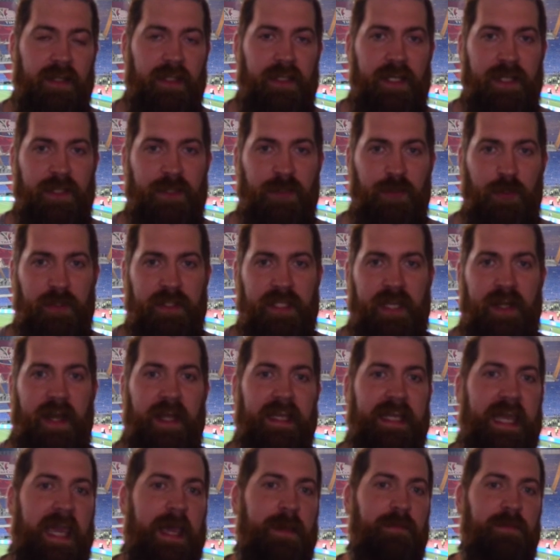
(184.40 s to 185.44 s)
the next two Serie
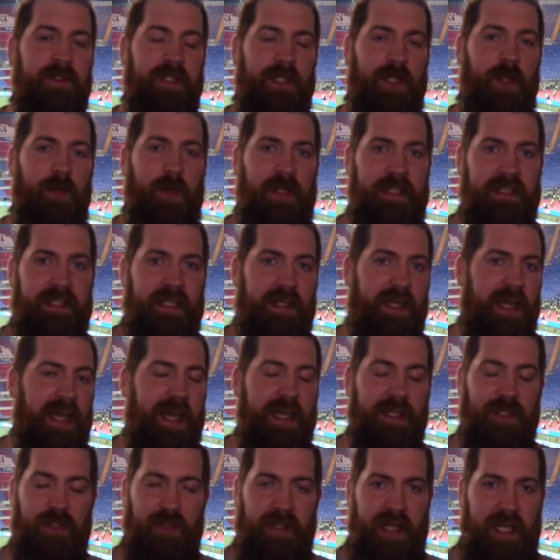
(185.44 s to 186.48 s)
A games, and they win Serie
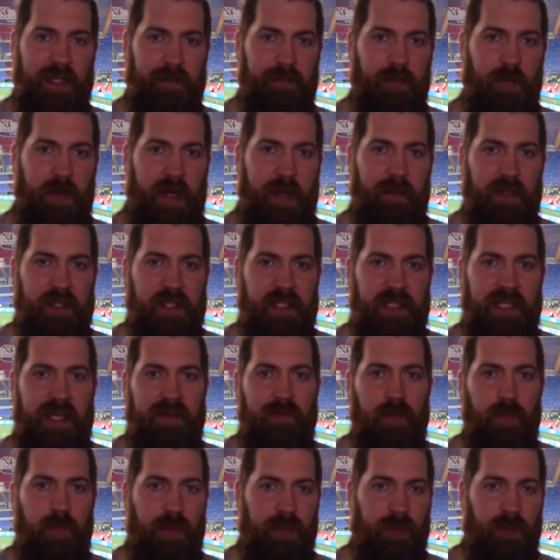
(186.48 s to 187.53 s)
A, so that's pretty much a
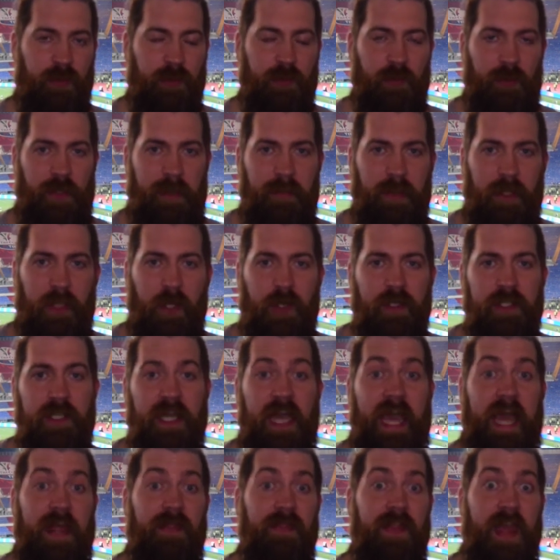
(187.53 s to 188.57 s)
given with Crotone and Bologna,
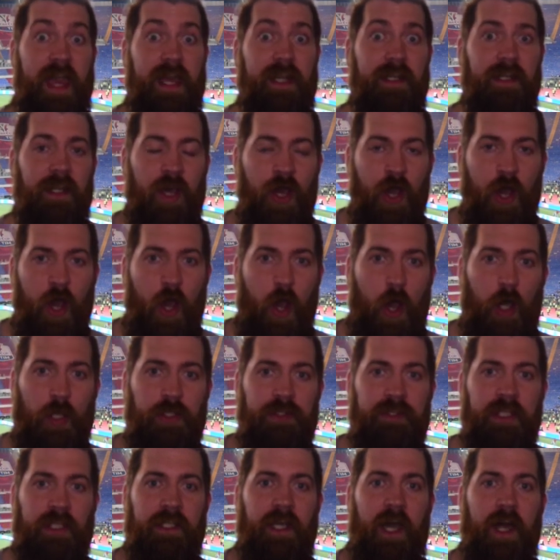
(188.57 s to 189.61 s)
and then
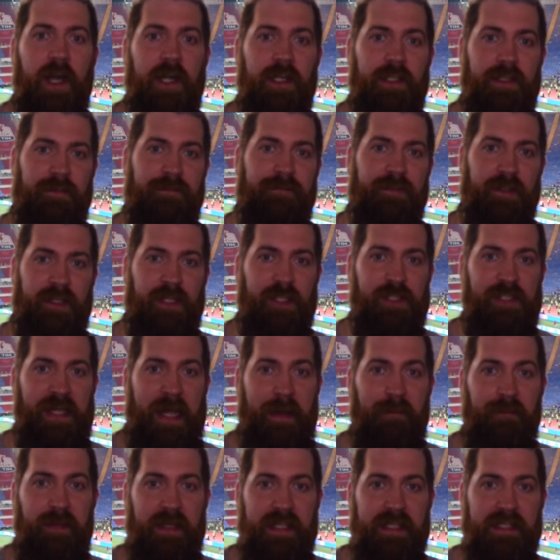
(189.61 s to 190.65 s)
on to Cardiff for the
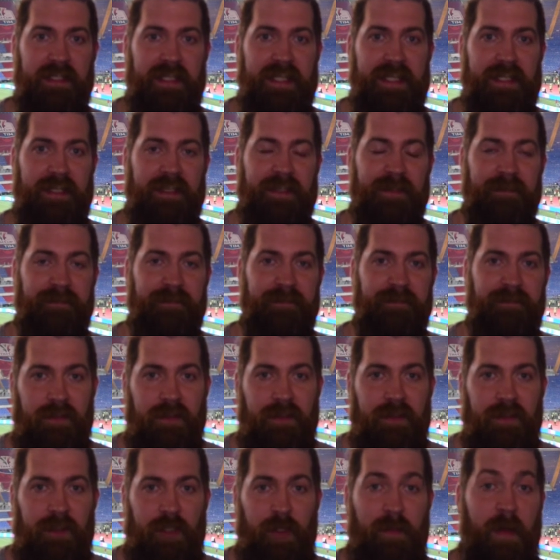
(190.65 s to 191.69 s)
Champions League.
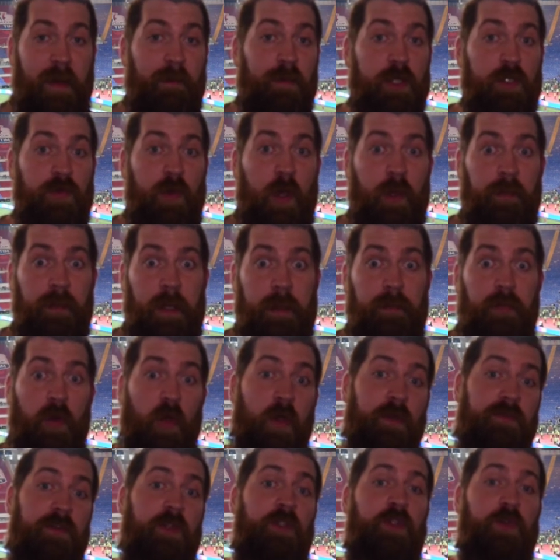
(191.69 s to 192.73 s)
Remember as well,
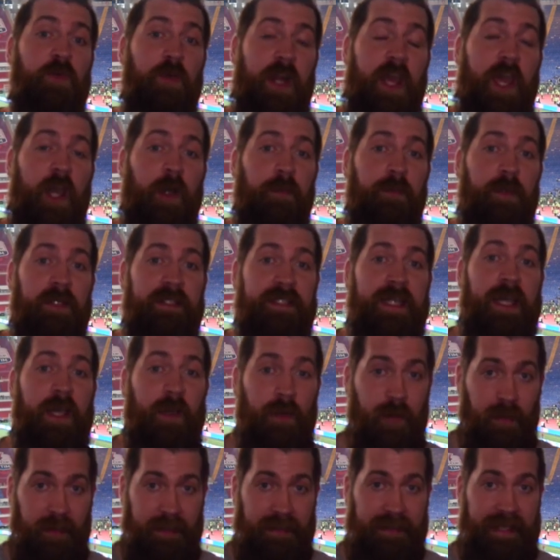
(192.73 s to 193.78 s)
people, if you do want to help us
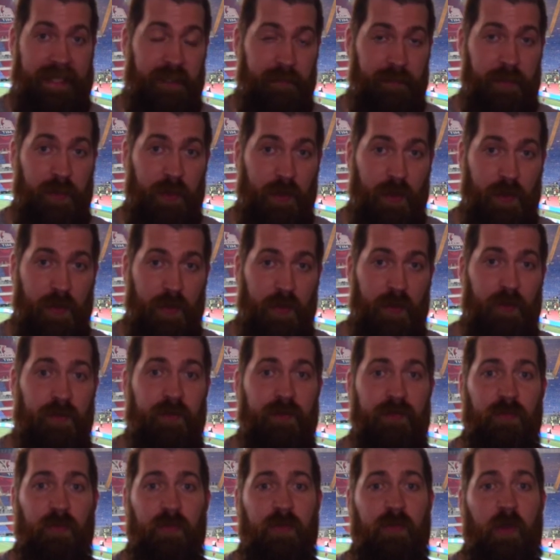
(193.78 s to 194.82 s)
out, link below.
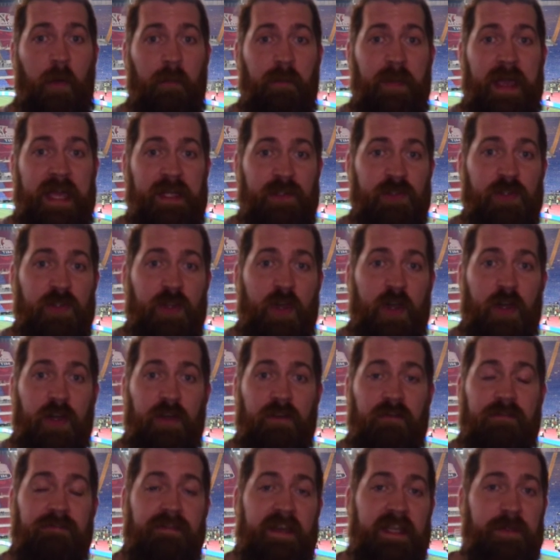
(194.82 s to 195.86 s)
We've got
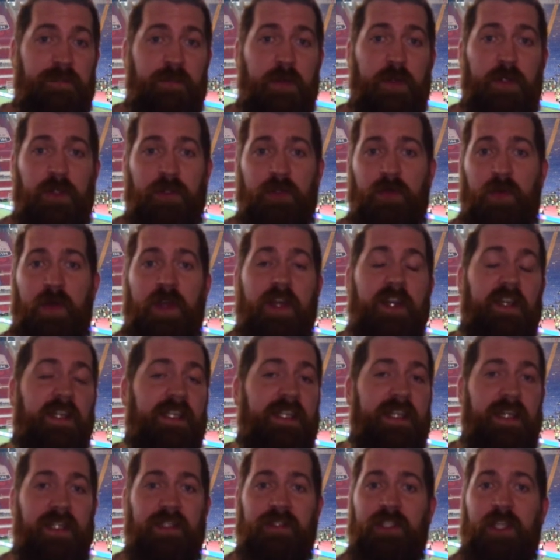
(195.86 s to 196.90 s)
Patreon, Facebook, Twitter.
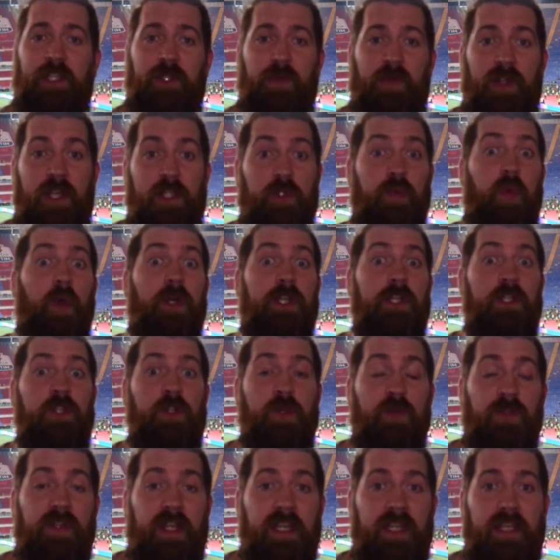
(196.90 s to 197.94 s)
Get in touch with us. What did
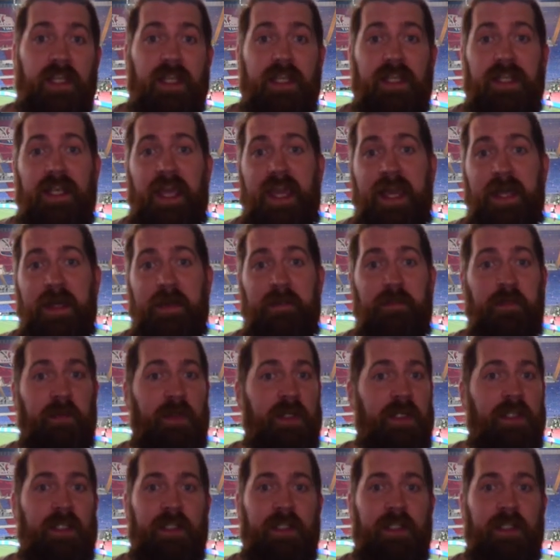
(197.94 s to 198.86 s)
you think of the game?